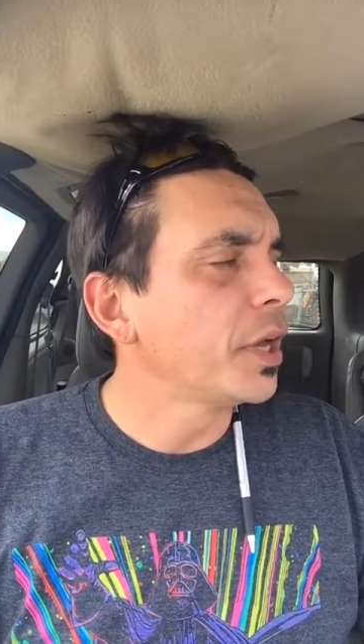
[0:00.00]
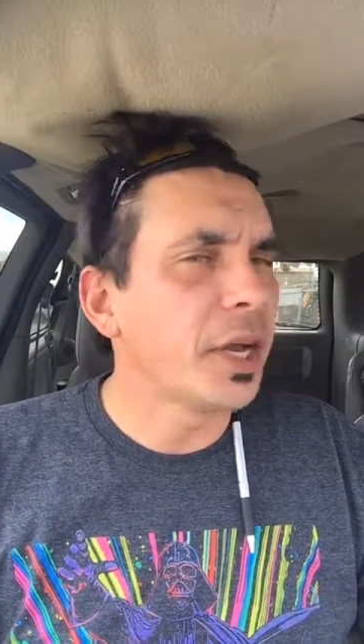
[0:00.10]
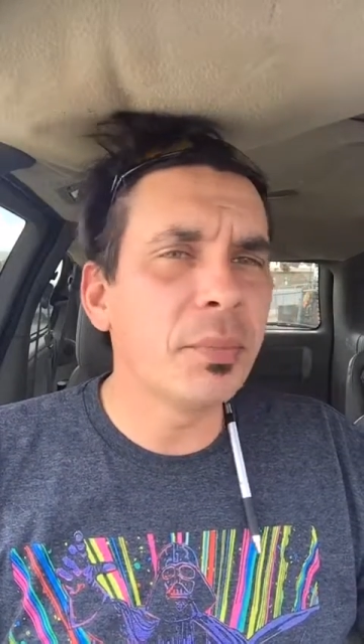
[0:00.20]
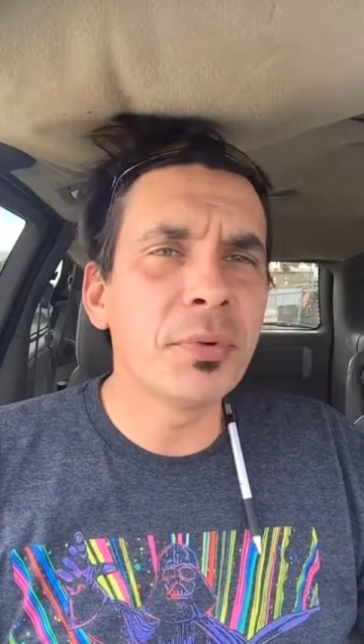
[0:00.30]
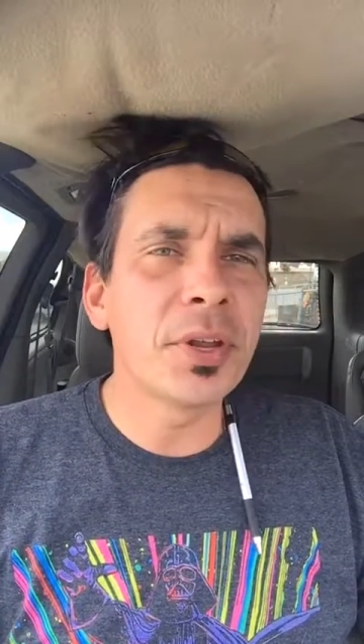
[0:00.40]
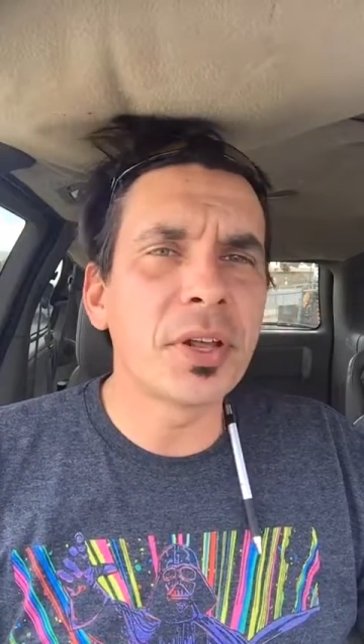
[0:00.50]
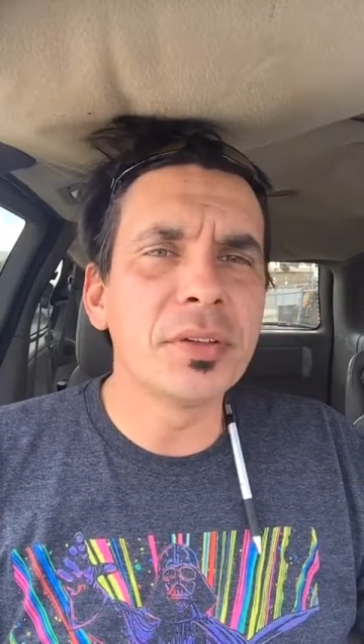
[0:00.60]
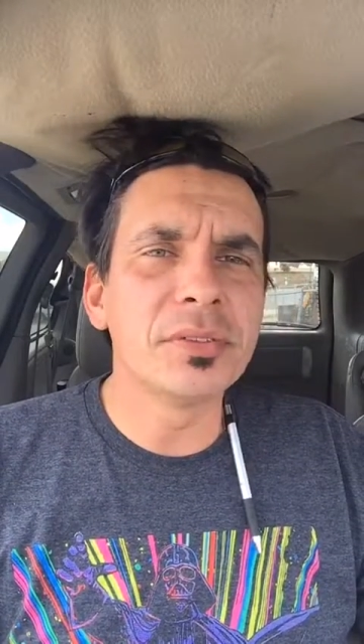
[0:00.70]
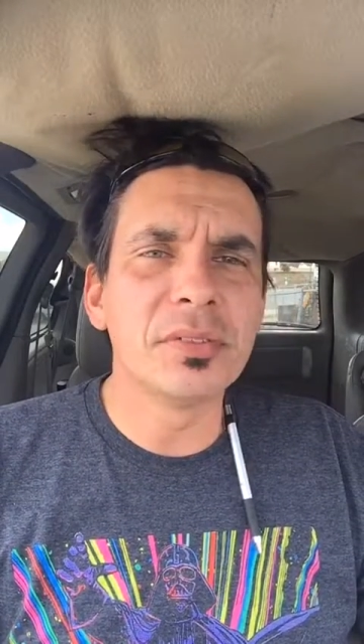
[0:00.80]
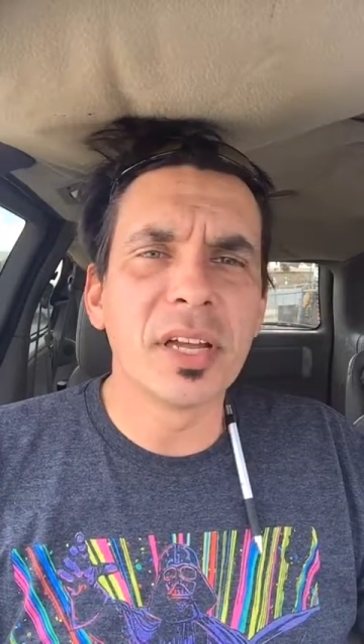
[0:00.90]
I had a pretty
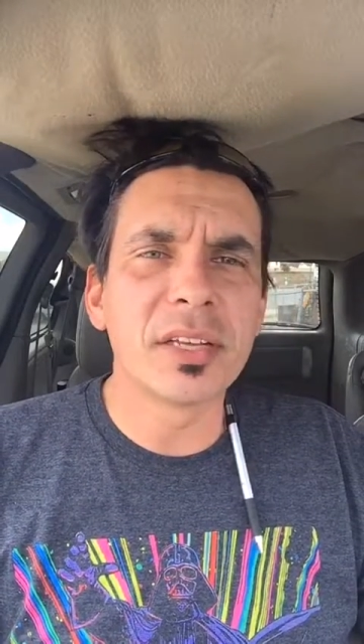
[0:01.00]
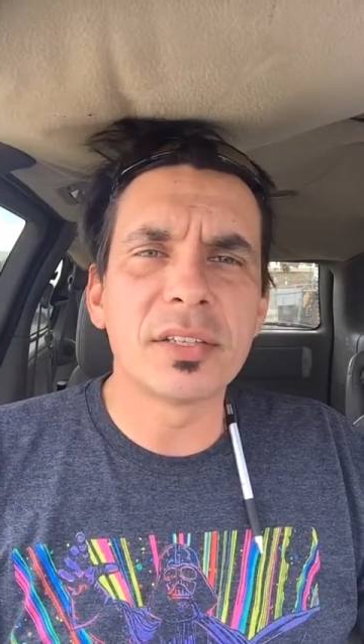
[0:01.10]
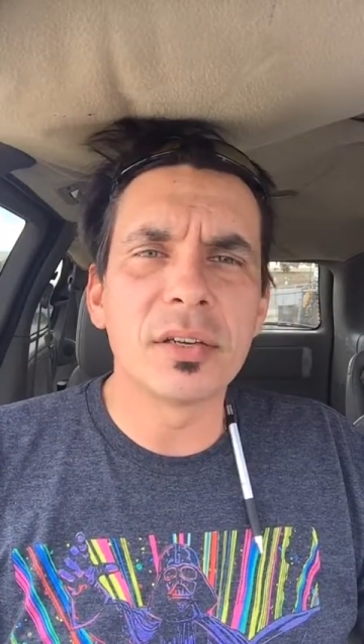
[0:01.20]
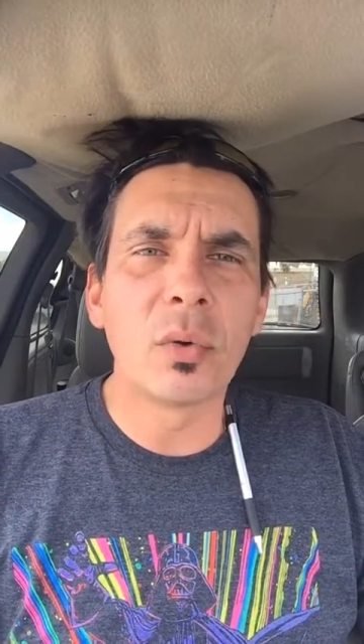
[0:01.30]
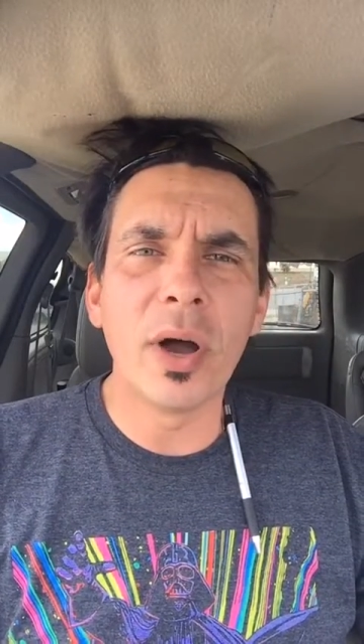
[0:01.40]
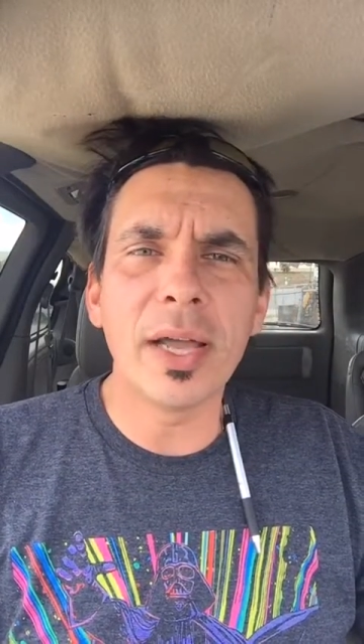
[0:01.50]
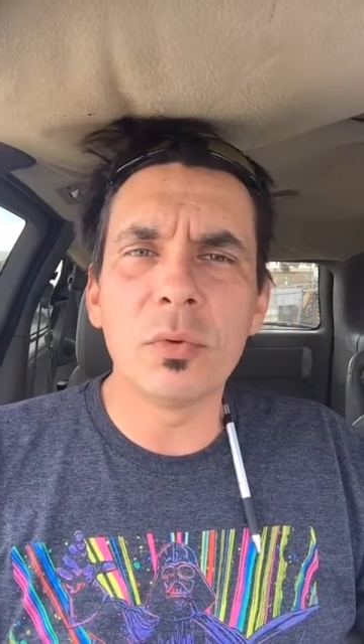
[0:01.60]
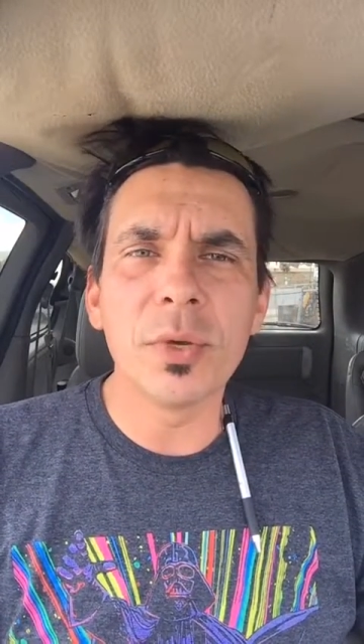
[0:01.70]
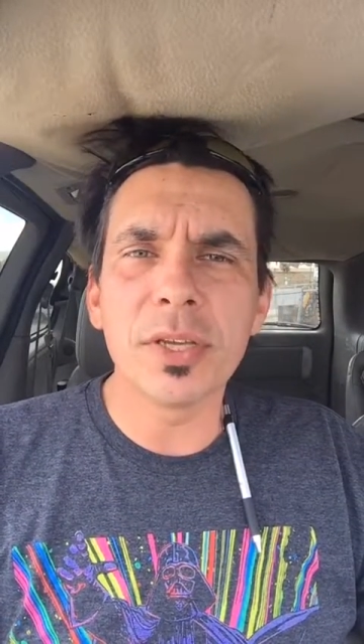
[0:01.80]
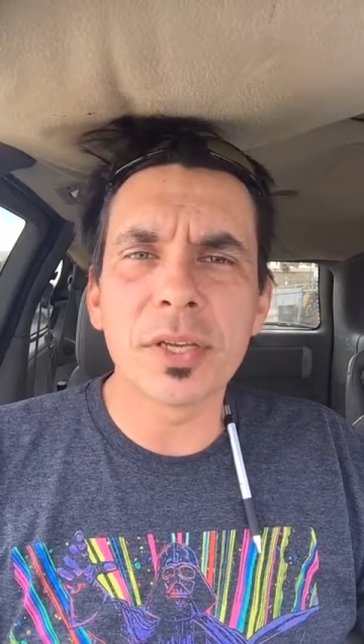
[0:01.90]
like
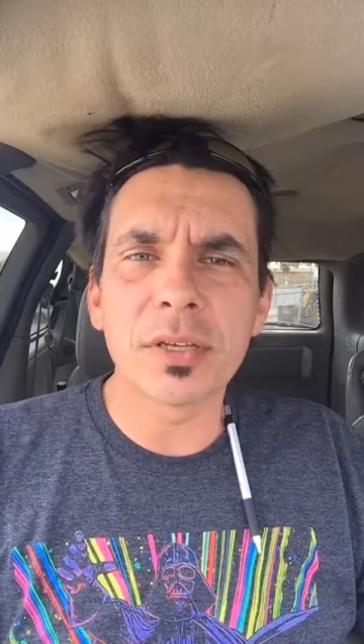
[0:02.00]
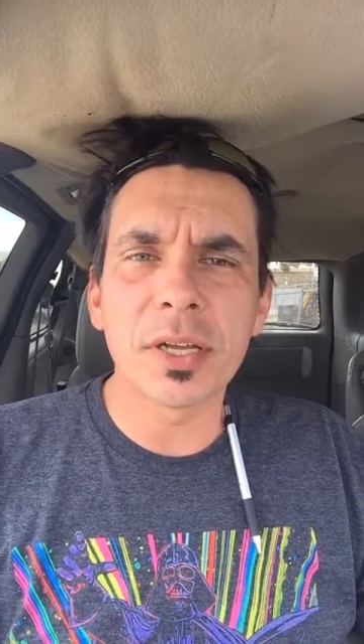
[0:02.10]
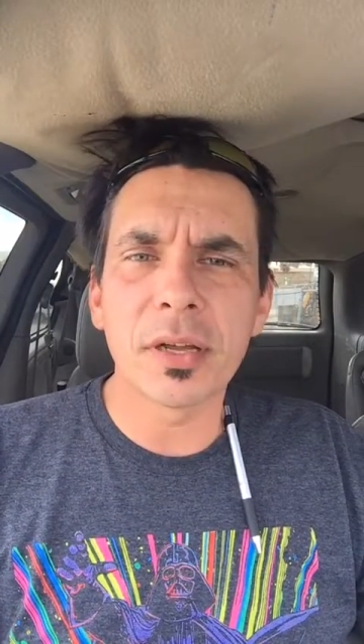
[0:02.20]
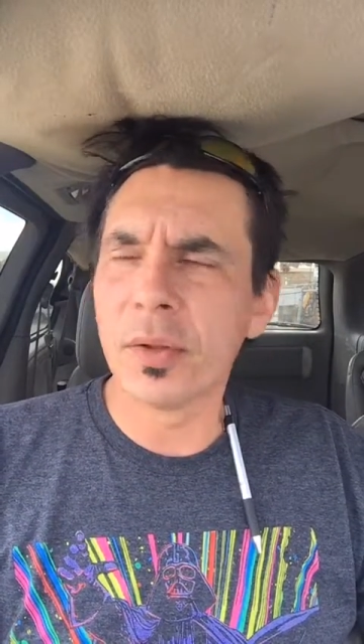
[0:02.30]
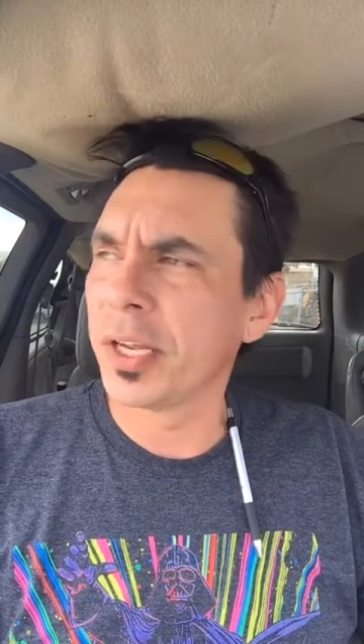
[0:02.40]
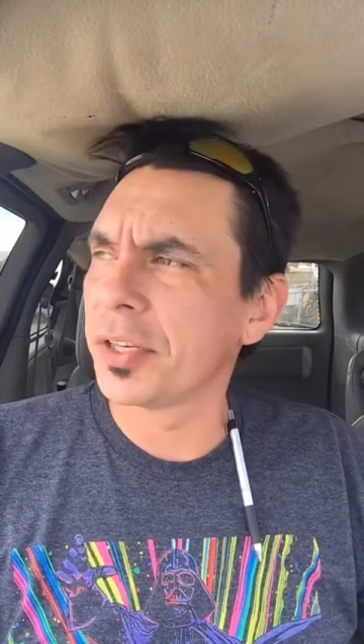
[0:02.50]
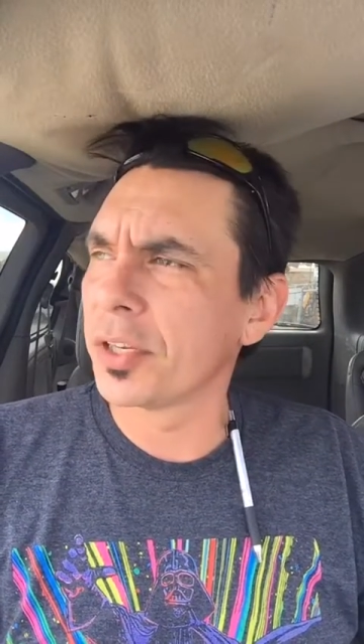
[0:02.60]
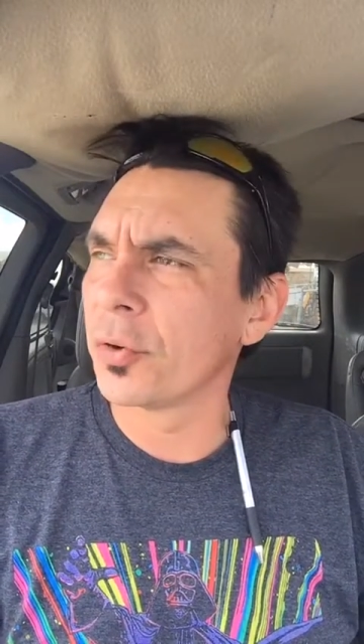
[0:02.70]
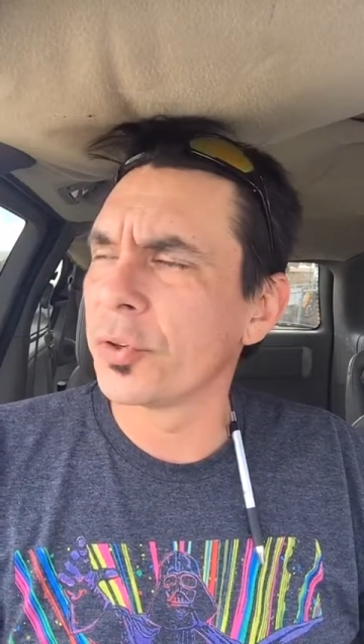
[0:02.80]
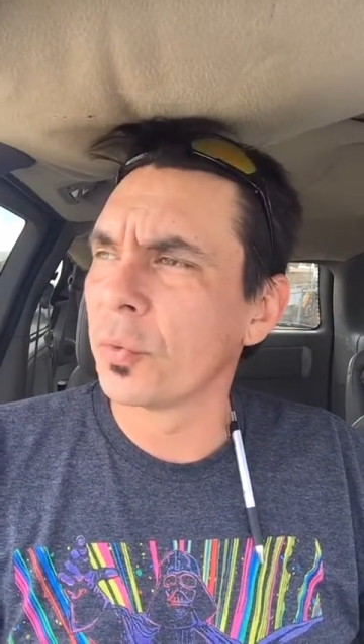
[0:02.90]
quiet weekend. I only had to
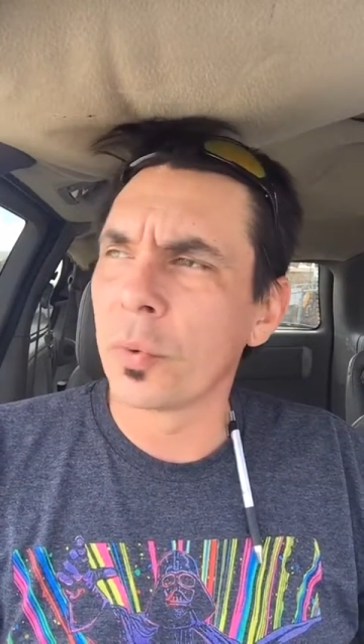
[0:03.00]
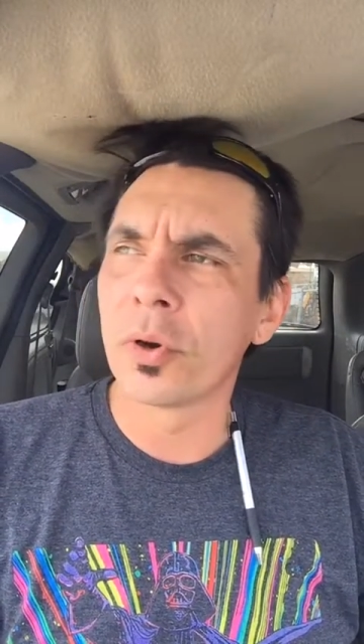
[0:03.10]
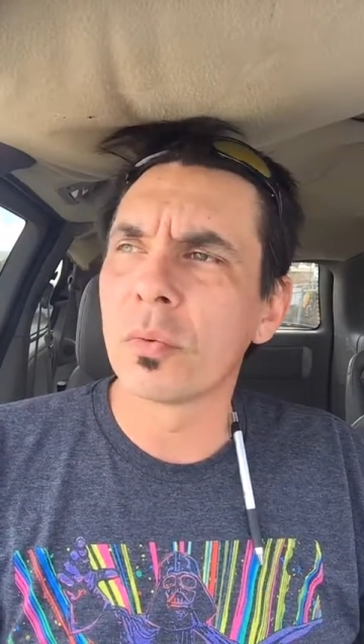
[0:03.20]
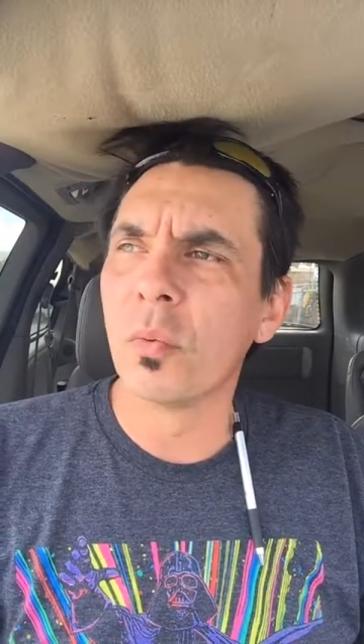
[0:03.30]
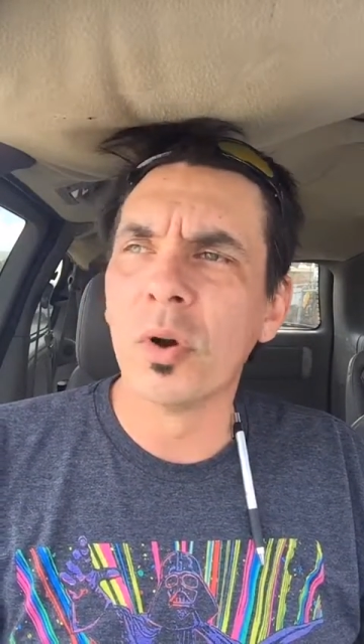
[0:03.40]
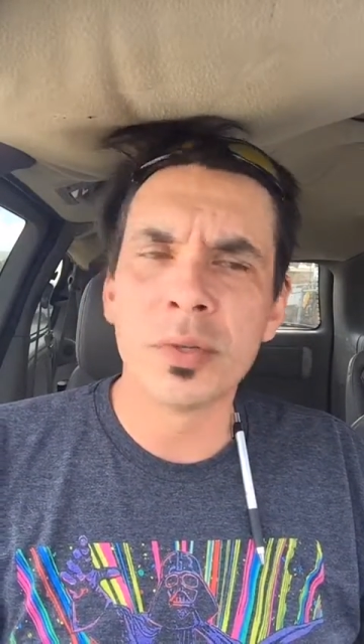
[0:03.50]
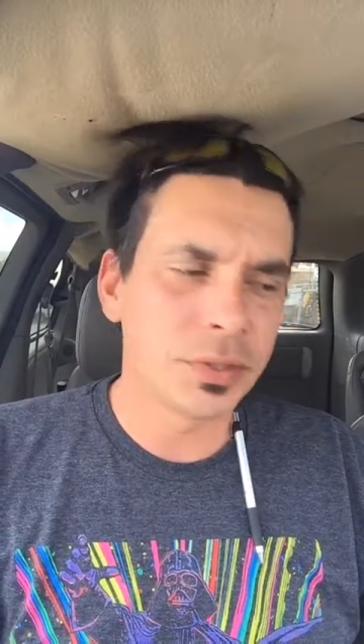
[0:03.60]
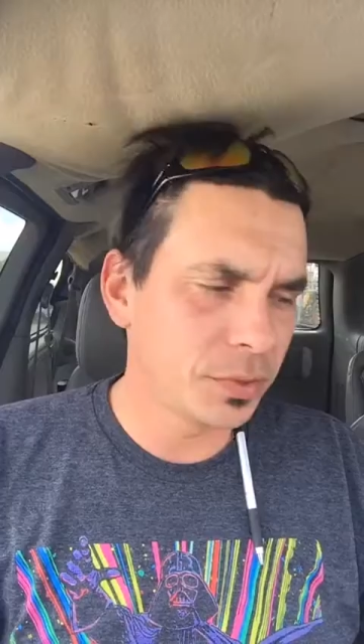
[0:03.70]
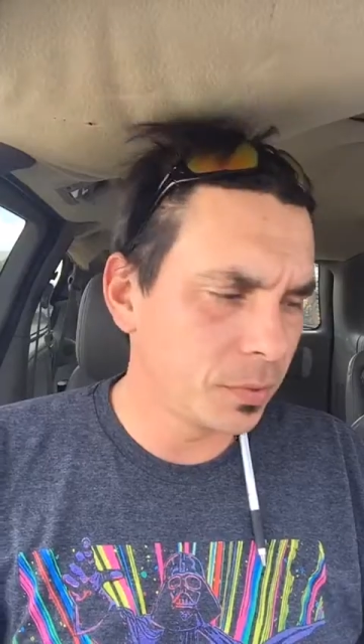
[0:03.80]
go into work once,